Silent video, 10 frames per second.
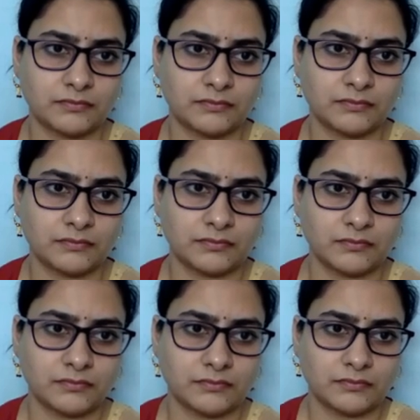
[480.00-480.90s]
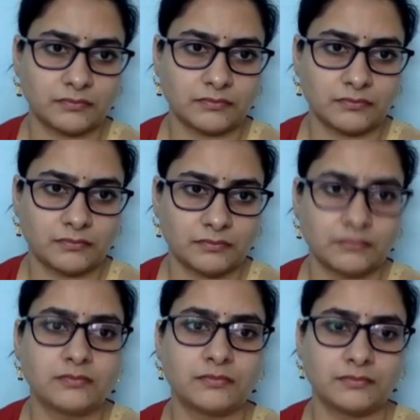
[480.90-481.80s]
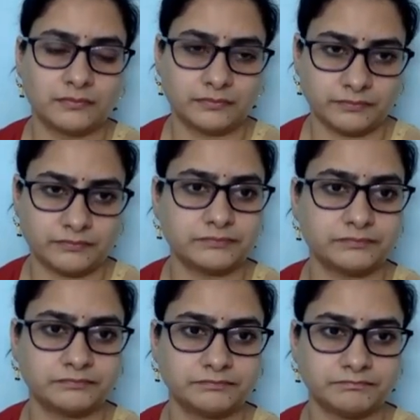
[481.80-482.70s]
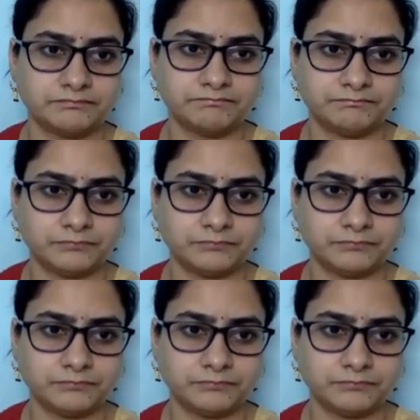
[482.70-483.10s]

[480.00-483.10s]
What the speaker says: No words are spoken by the person on screen.